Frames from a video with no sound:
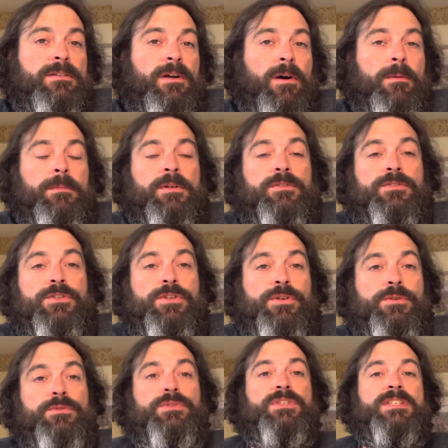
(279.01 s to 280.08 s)
almost
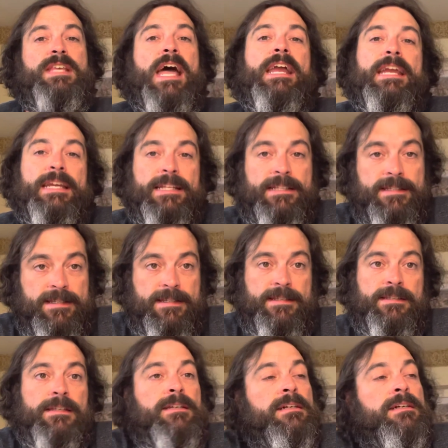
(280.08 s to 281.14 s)
two seconds